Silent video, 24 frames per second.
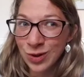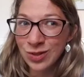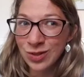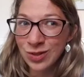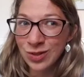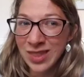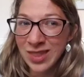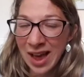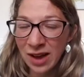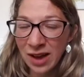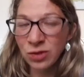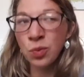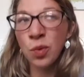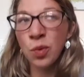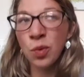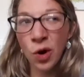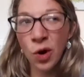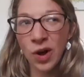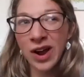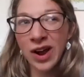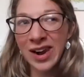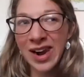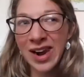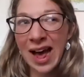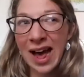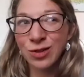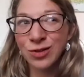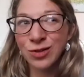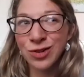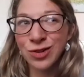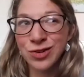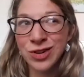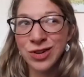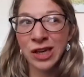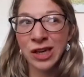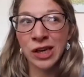that's what
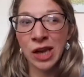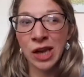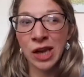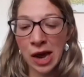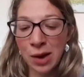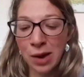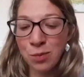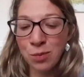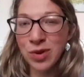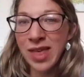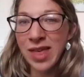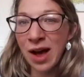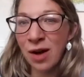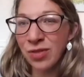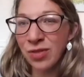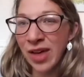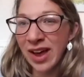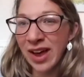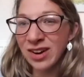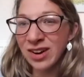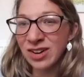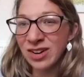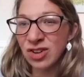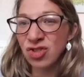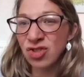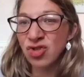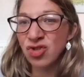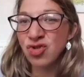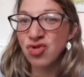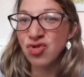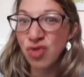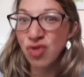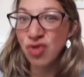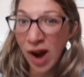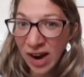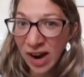allows you to climb without that
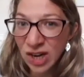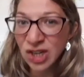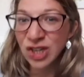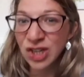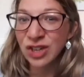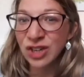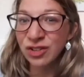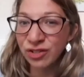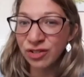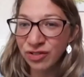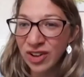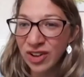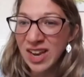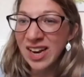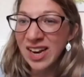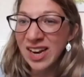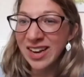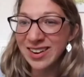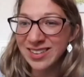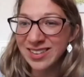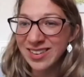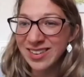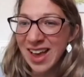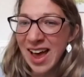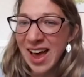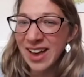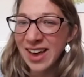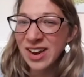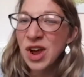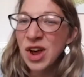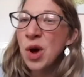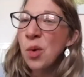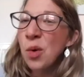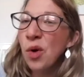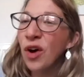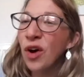distraction of feeling scared.
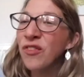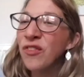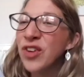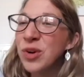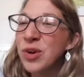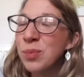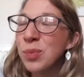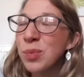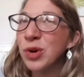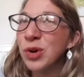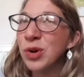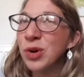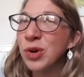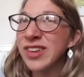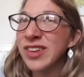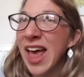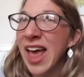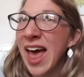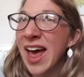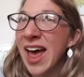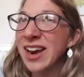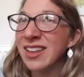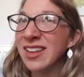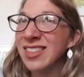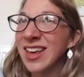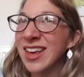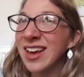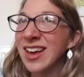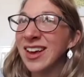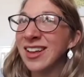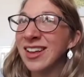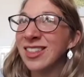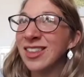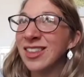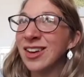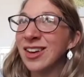We're often more scared, I
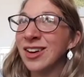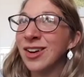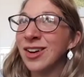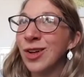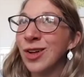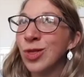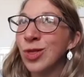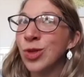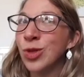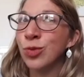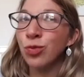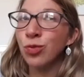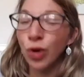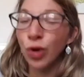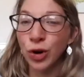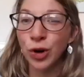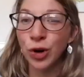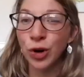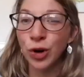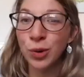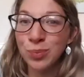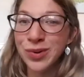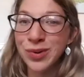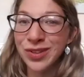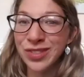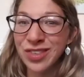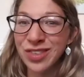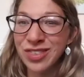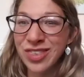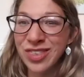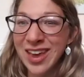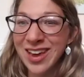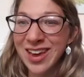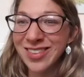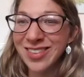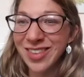think, in the run up to the
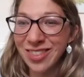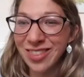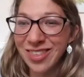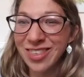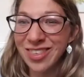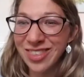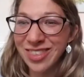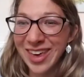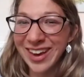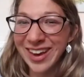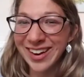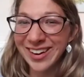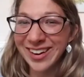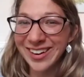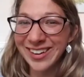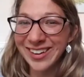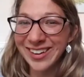thing than the thing.